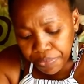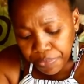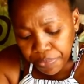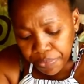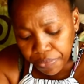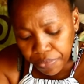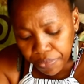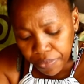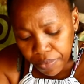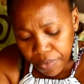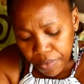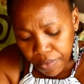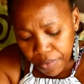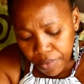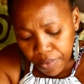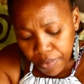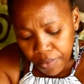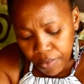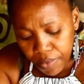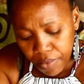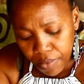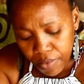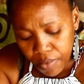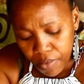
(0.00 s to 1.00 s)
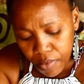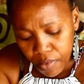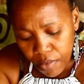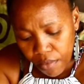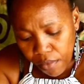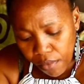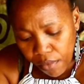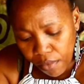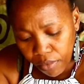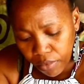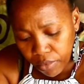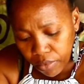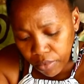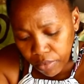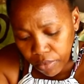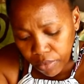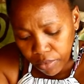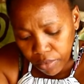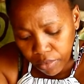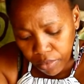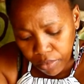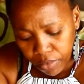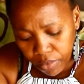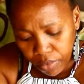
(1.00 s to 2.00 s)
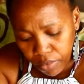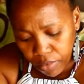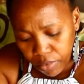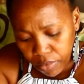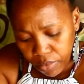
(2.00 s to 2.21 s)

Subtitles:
(no one is talking)